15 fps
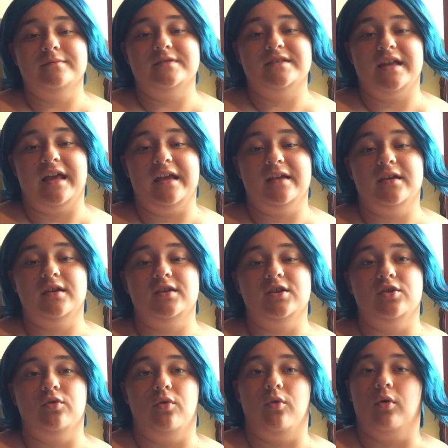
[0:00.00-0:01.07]
Take
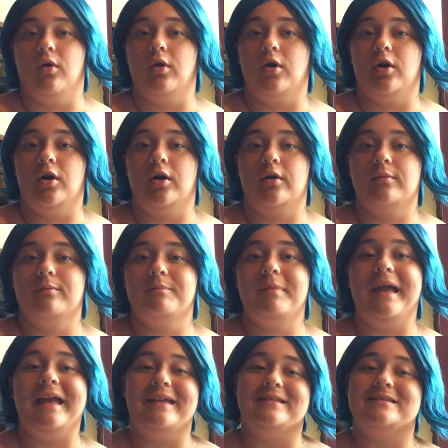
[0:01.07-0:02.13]
your
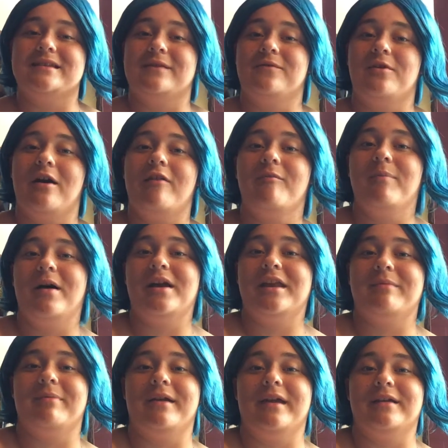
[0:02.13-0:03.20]
paint, if you have
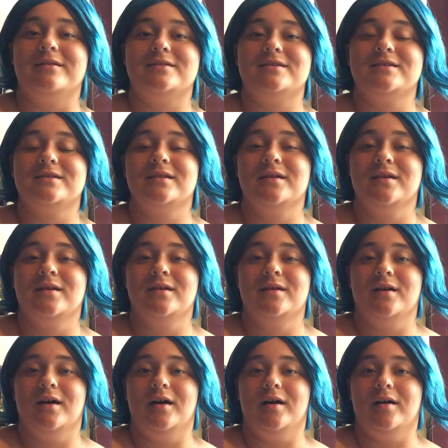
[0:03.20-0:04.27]
body paint.
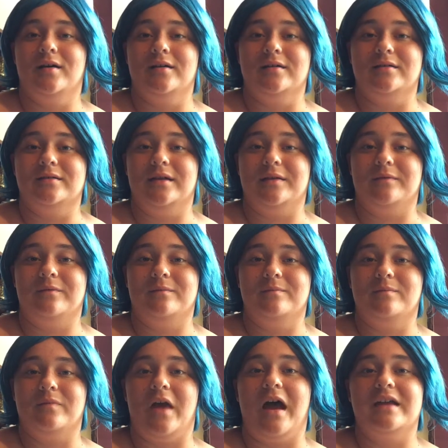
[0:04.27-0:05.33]
If
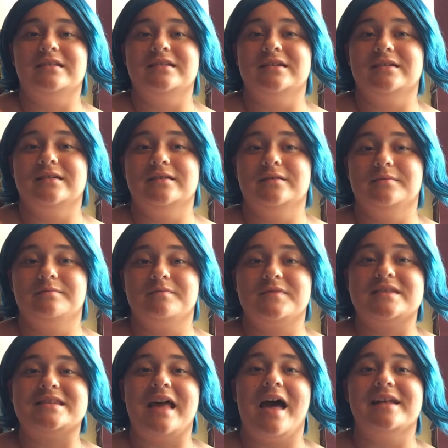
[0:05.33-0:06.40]
I did
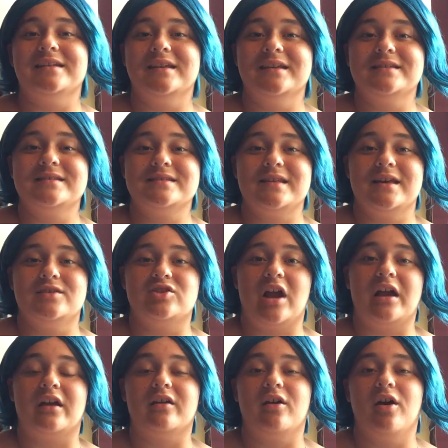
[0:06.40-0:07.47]
Sadness at
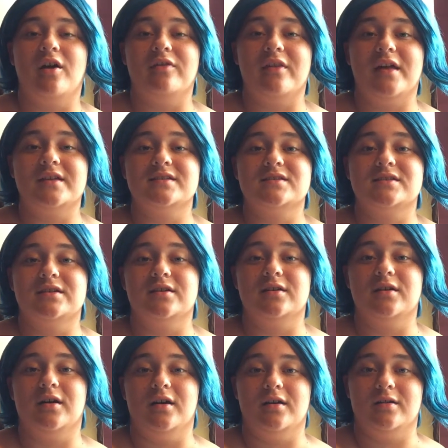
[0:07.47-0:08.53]
Dragon Con last
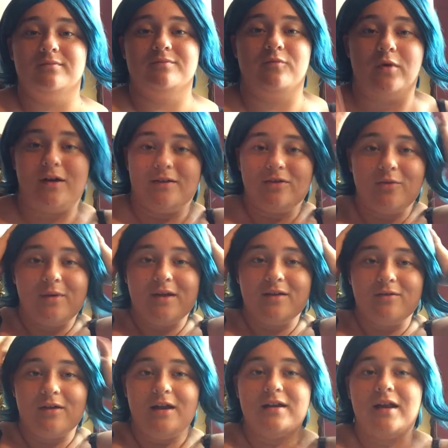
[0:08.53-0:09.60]
year, I'm wearing the
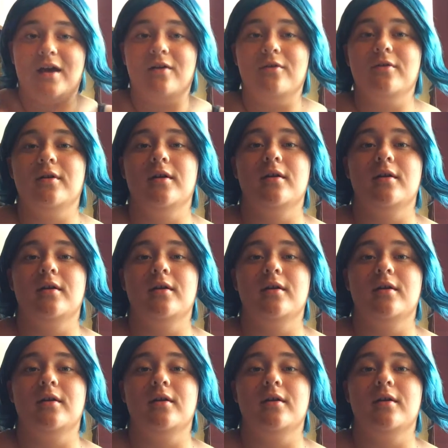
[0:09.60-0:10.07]
wig right now,